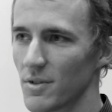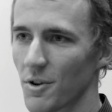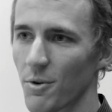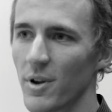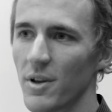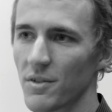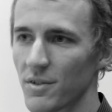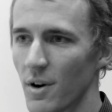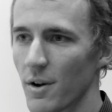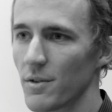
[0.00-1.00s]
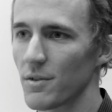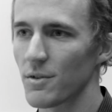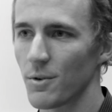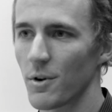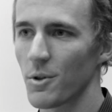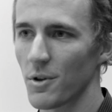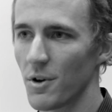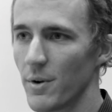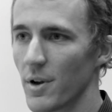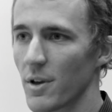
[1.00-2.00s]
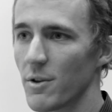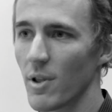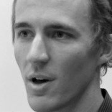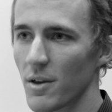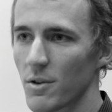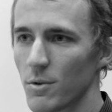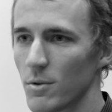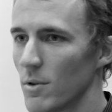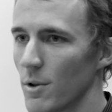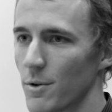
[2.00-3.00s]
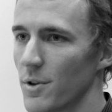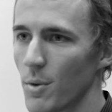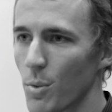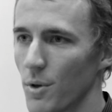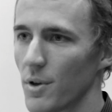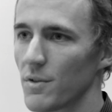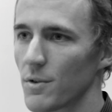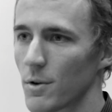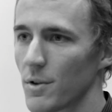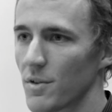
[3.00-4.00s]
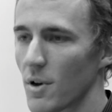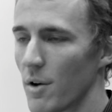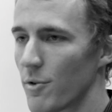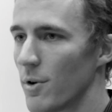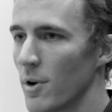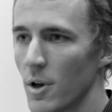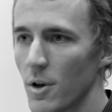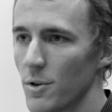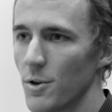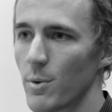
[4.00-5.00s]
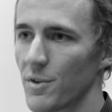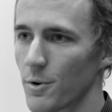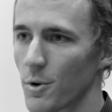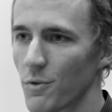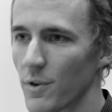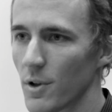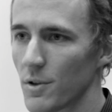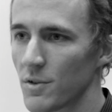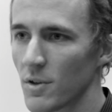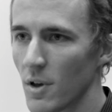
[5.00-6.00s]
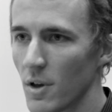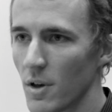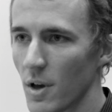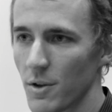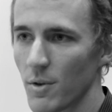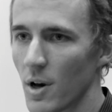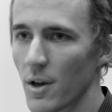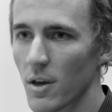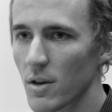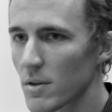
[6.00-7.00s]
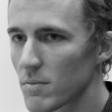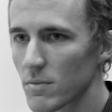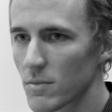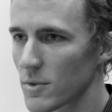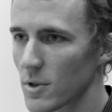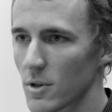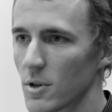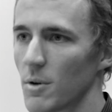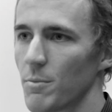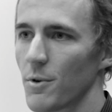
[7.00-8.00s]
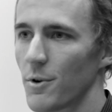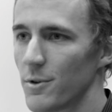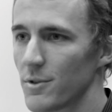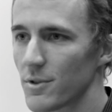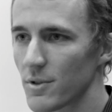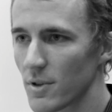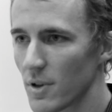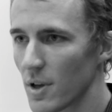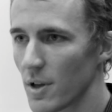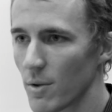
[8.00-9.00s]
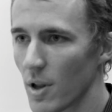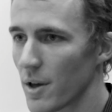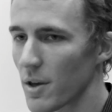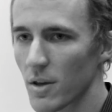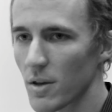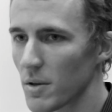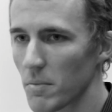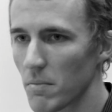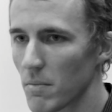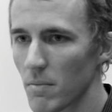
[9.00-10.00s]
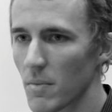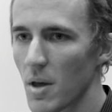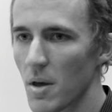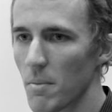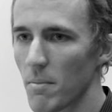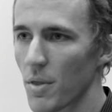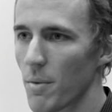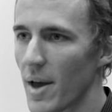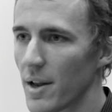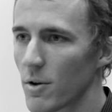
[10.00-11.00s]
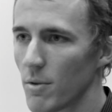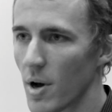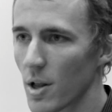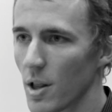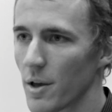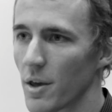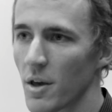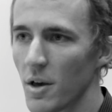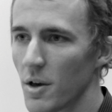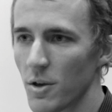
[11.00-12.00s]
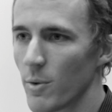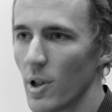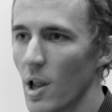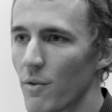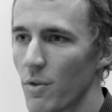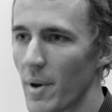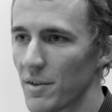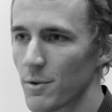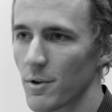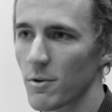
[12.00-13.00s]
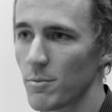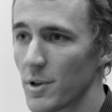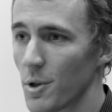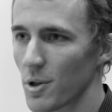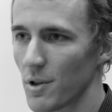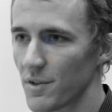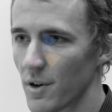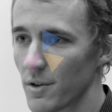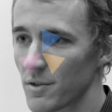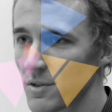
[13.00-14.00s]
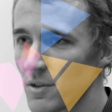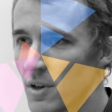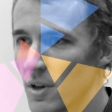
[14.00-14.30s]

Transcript: degree in science or engineering and you like to learn new things or discover new research fields, and you like computers and you like mathematical modeling, you will love the Master in Computational Science.